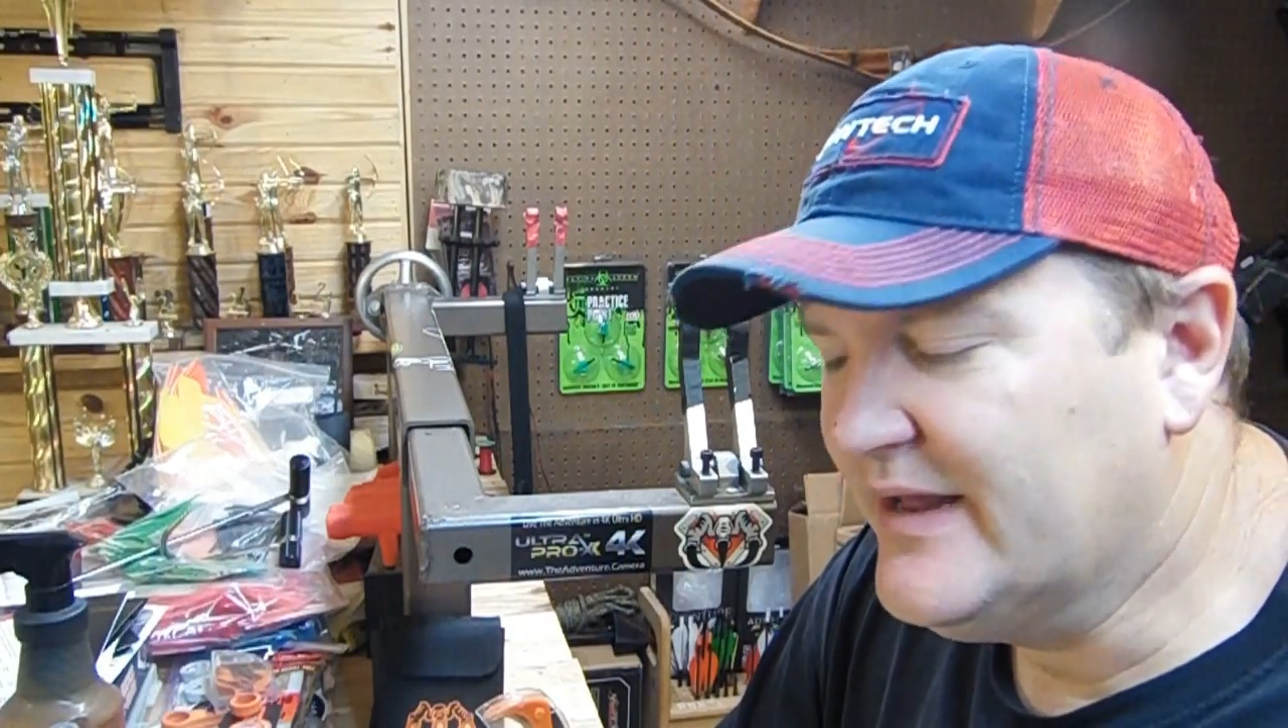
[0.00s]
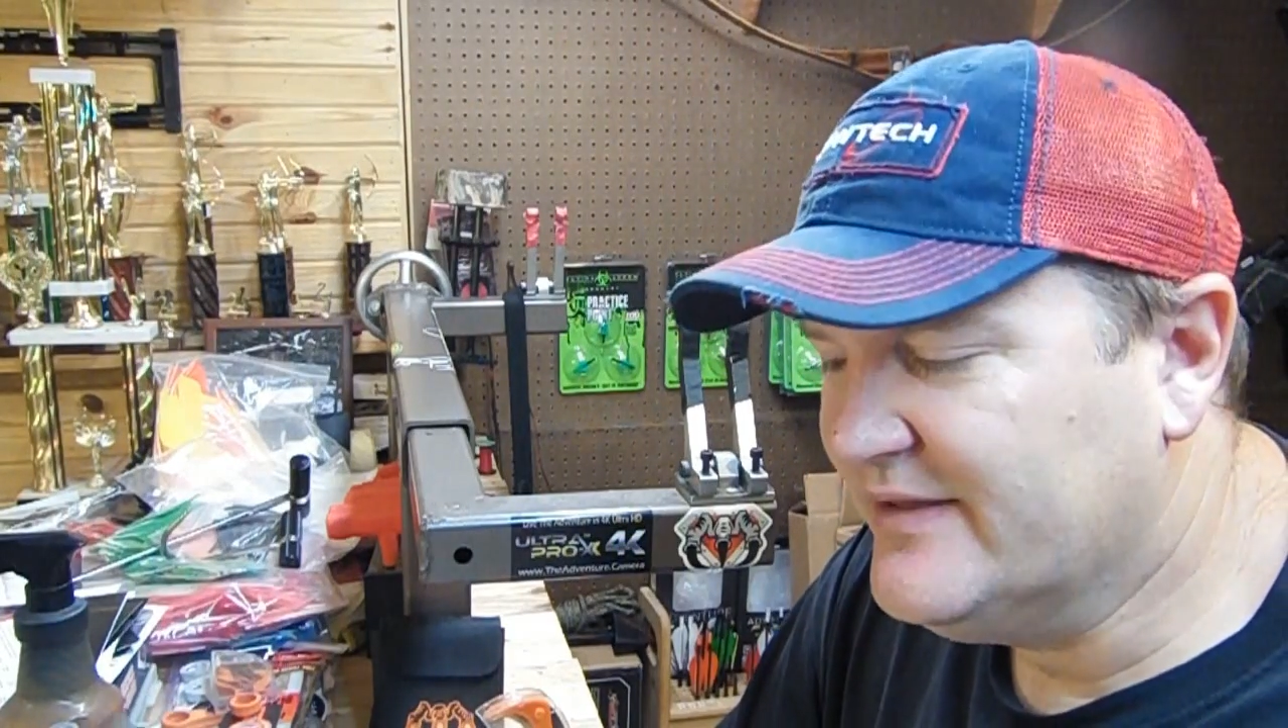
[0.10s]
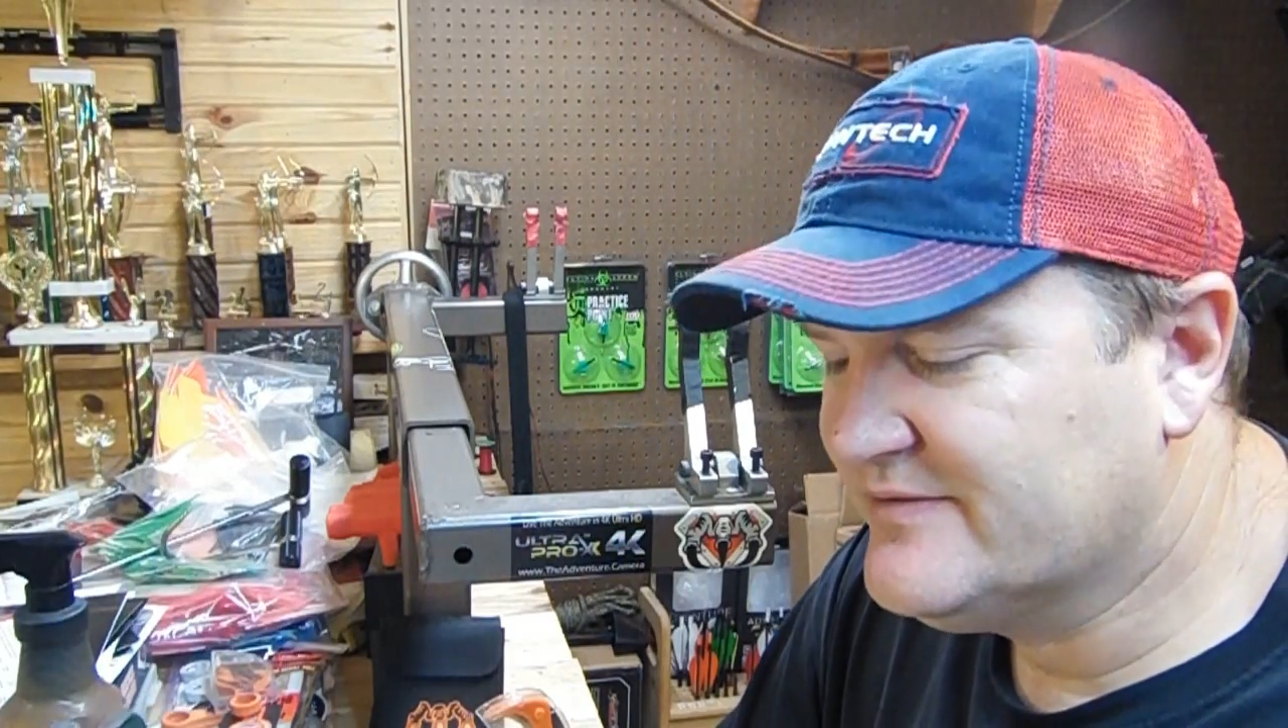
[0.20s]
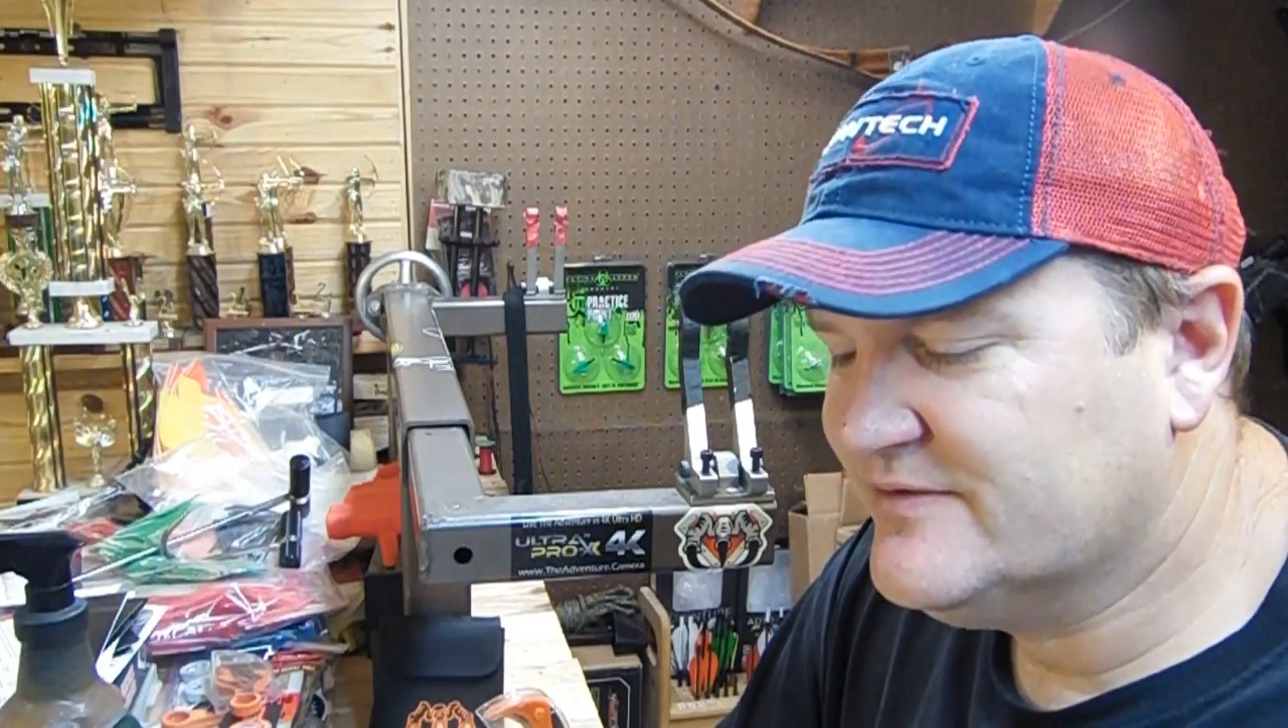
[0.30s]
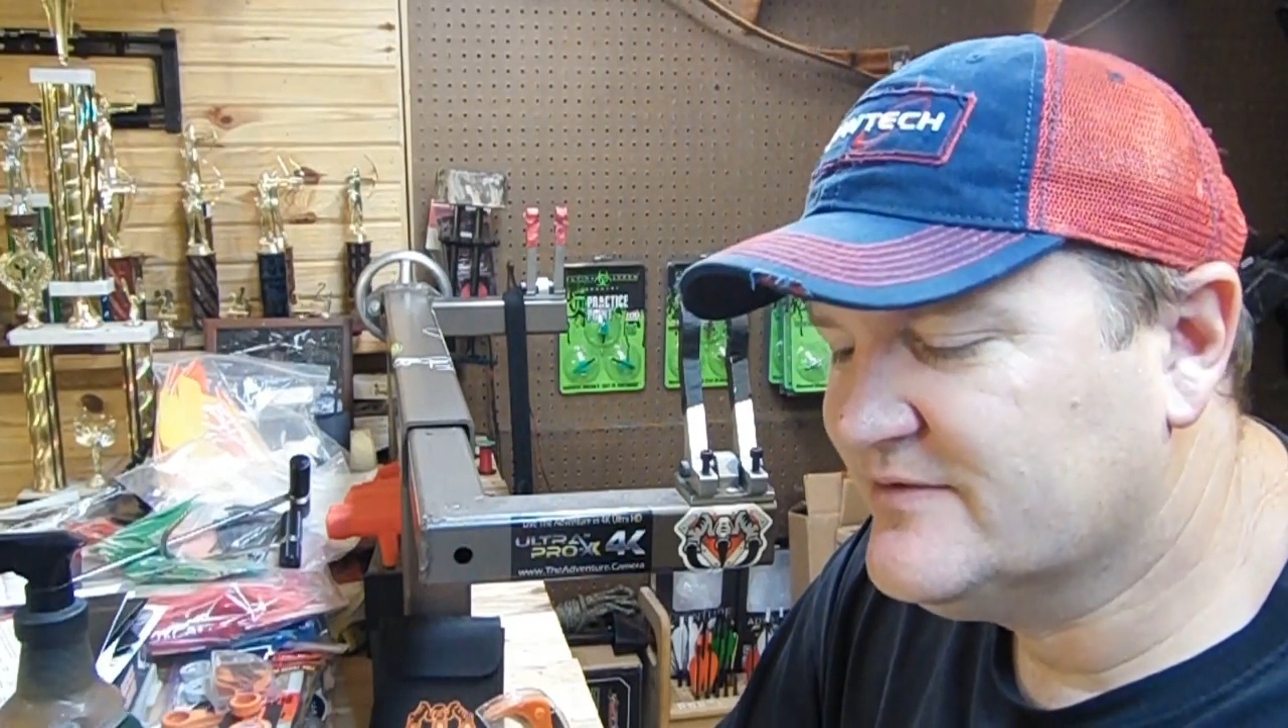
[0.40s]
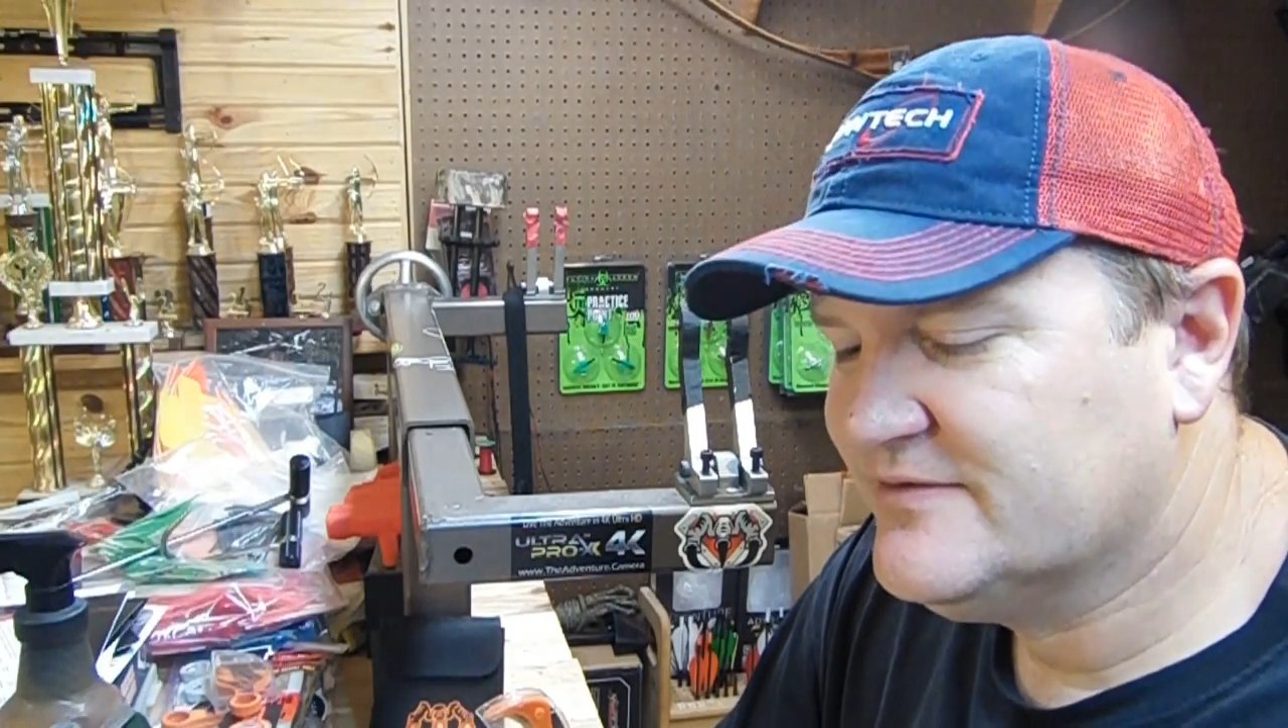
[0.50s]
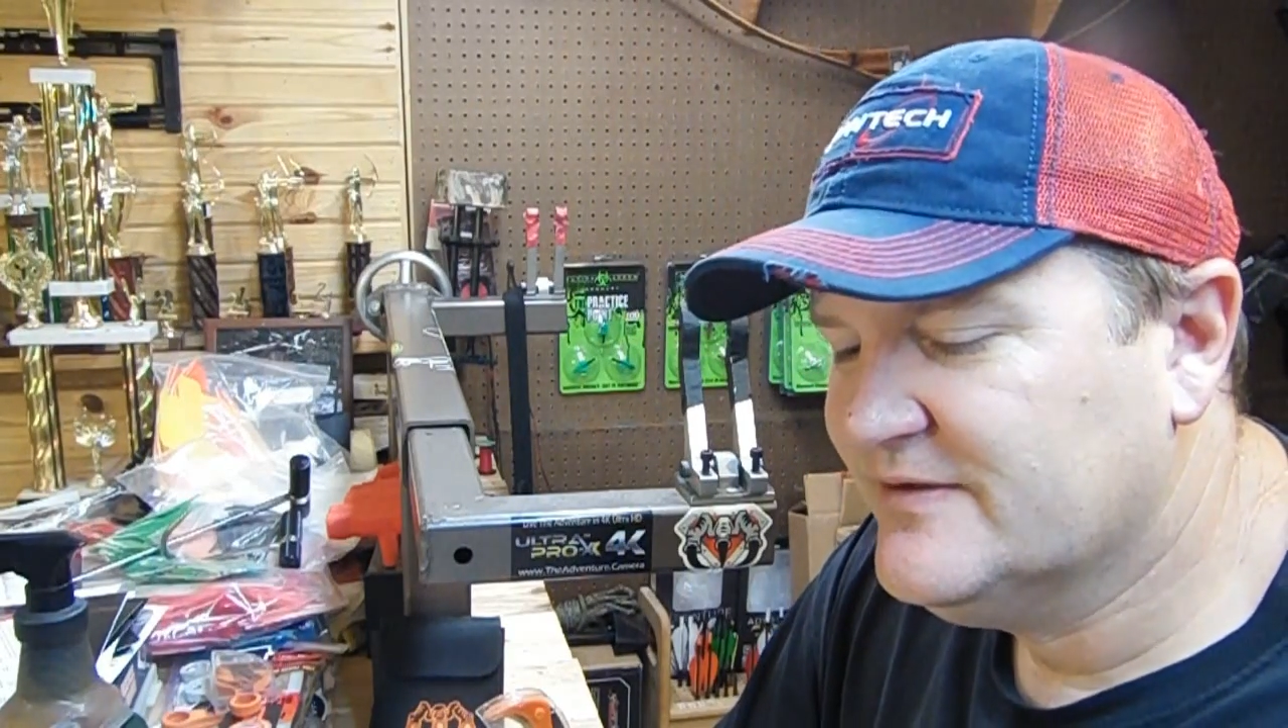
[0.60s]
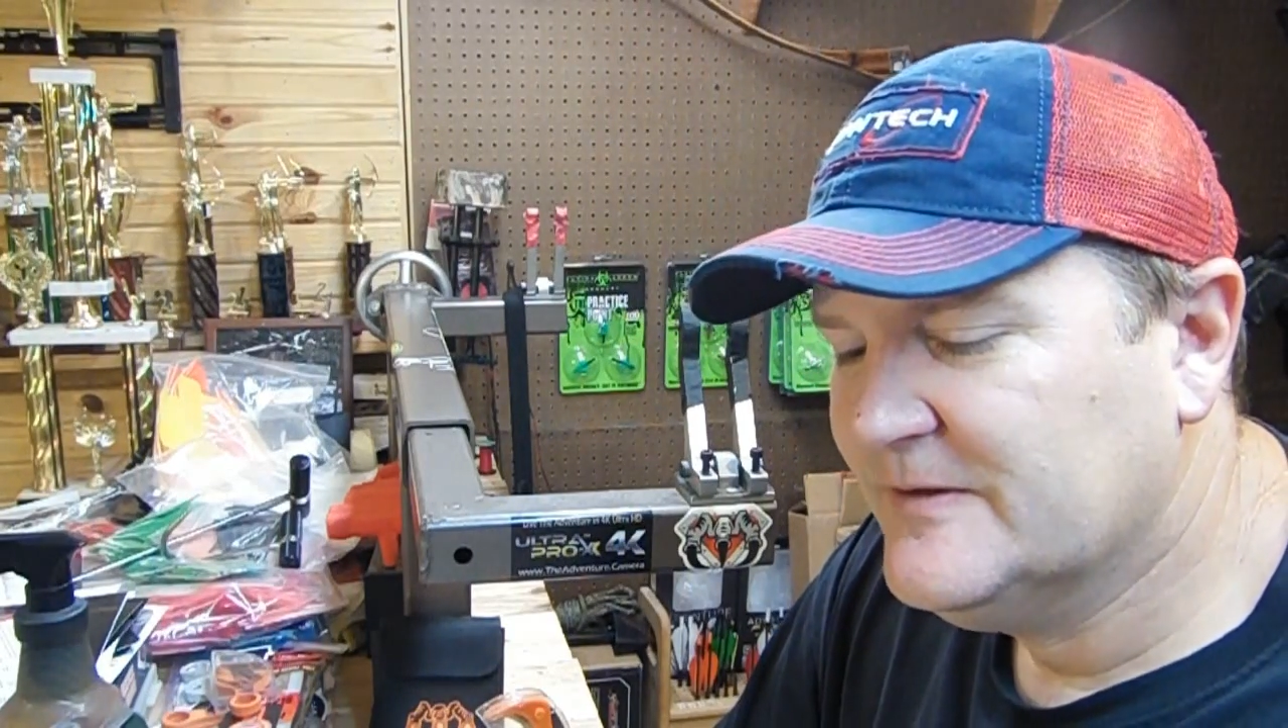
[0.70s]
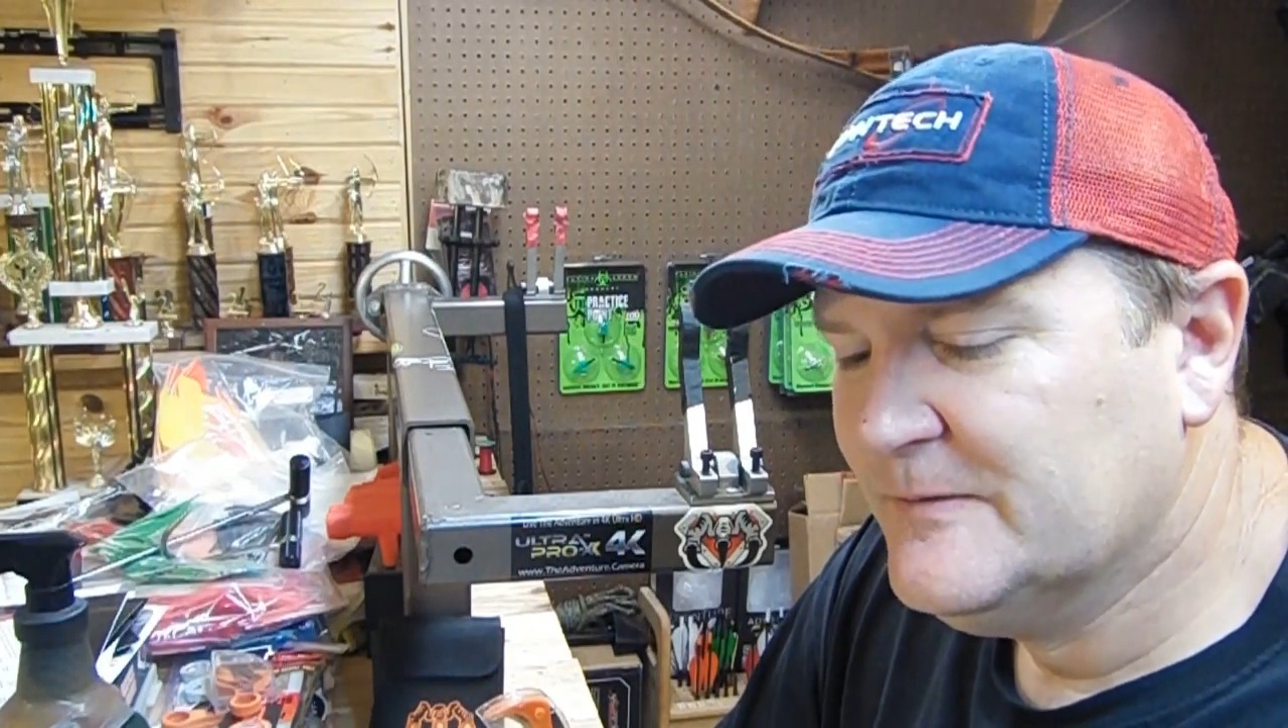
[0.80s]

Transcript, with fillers: Now this is